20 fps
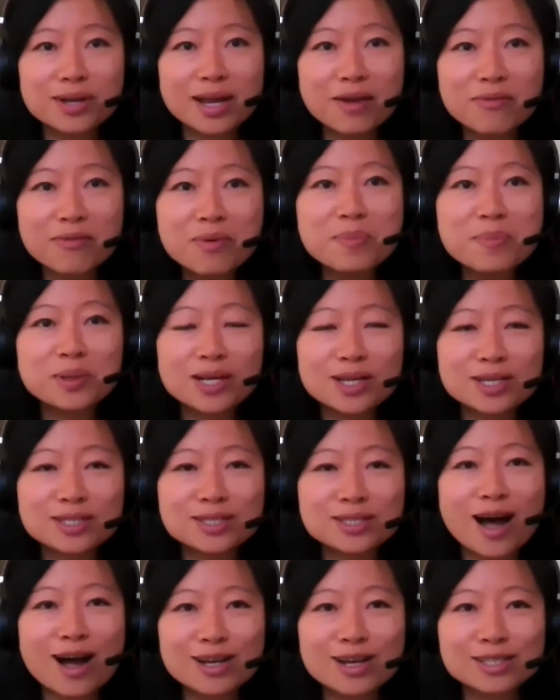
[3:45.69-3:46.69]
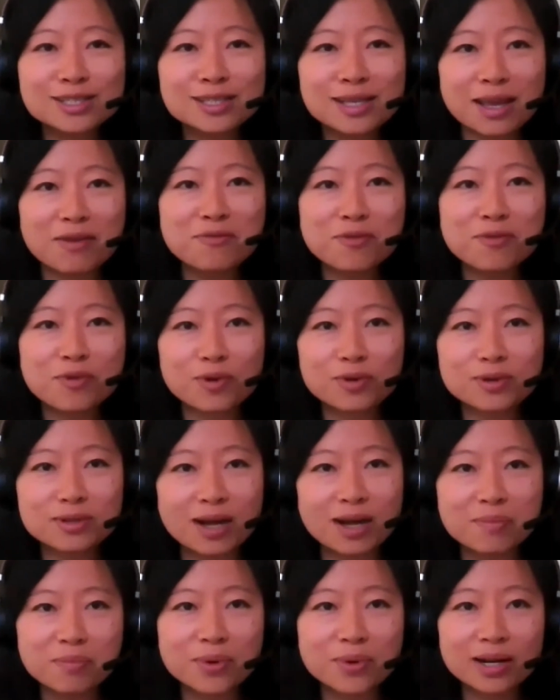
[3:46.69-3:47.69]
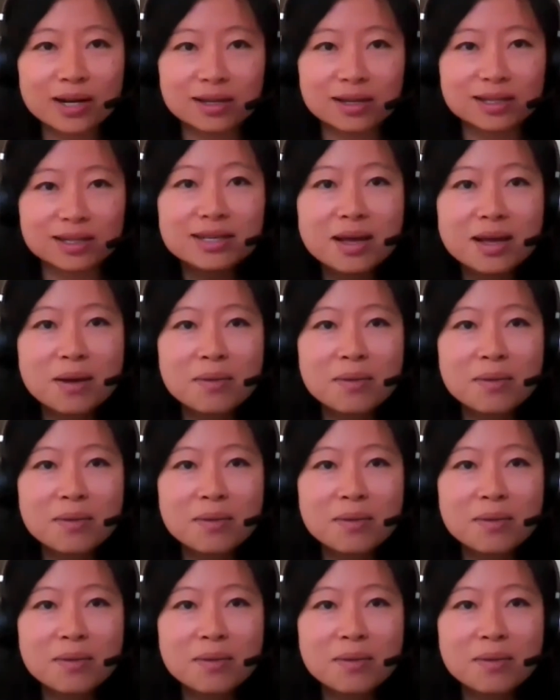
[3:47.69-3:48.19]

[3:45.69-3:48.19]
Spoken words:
Everybody is asking for the umbrella,